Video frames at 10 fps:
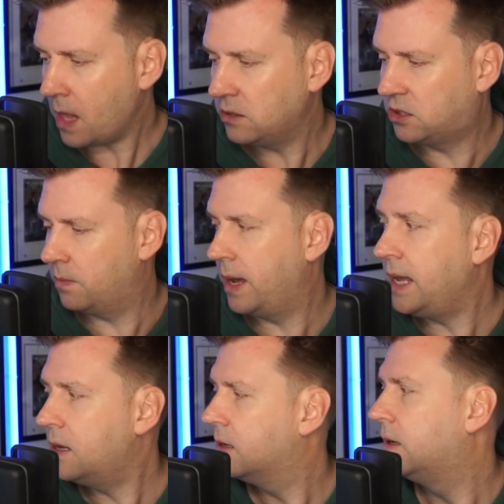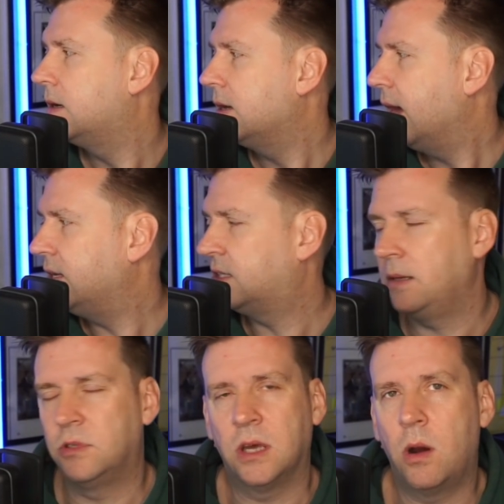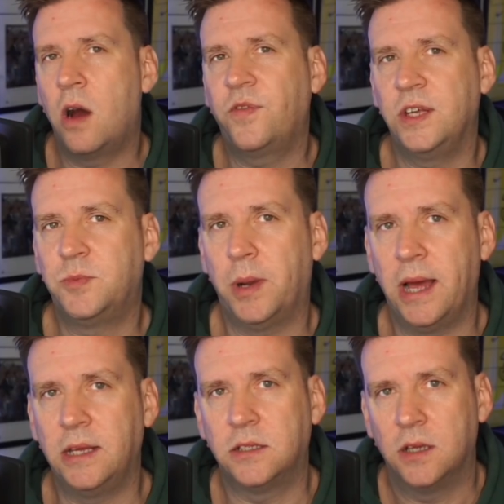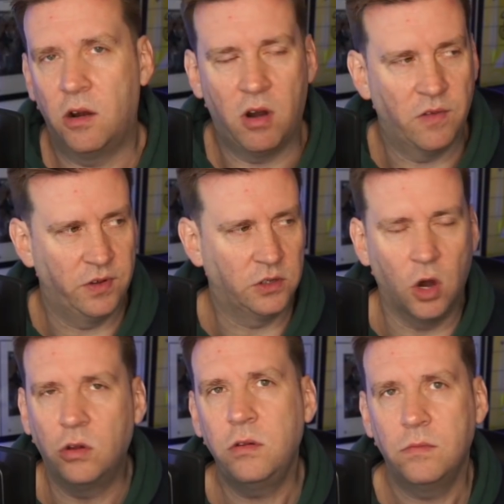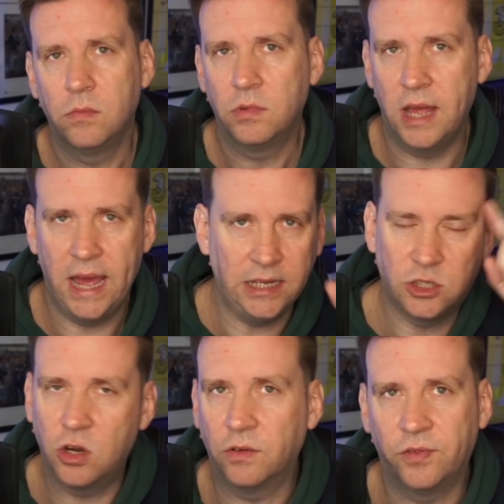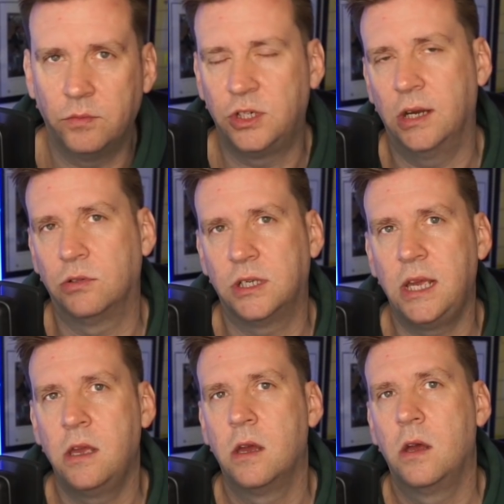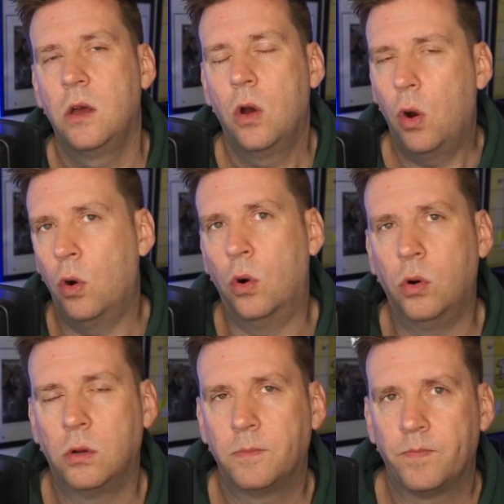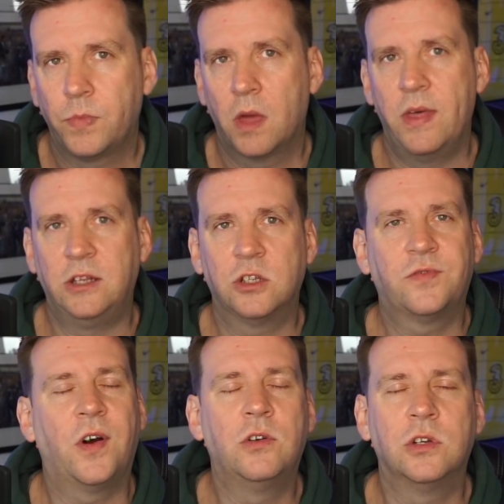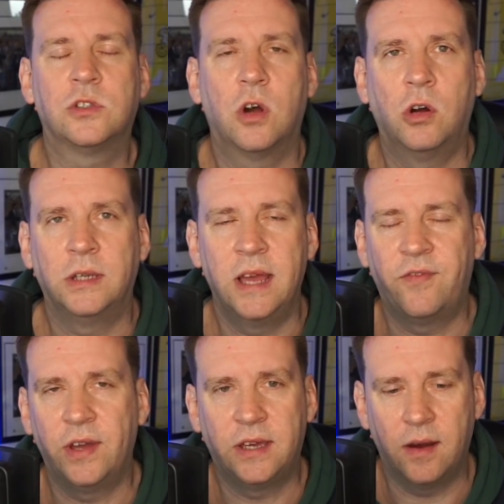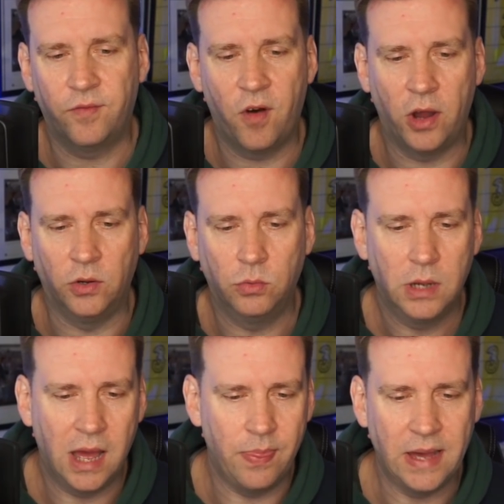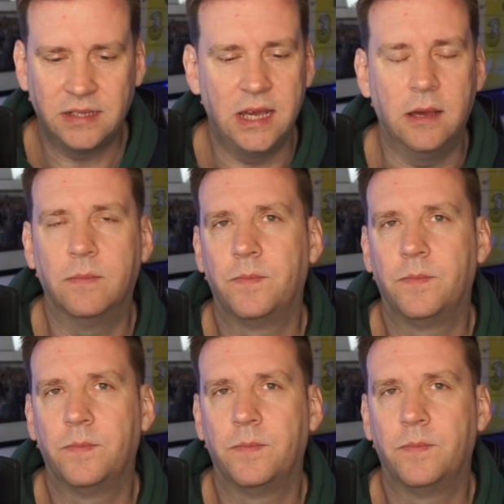To me, it seems as though half these players are either gone, their head's gone from Chelsea, or they're just focused on the FA Cup final and that's it.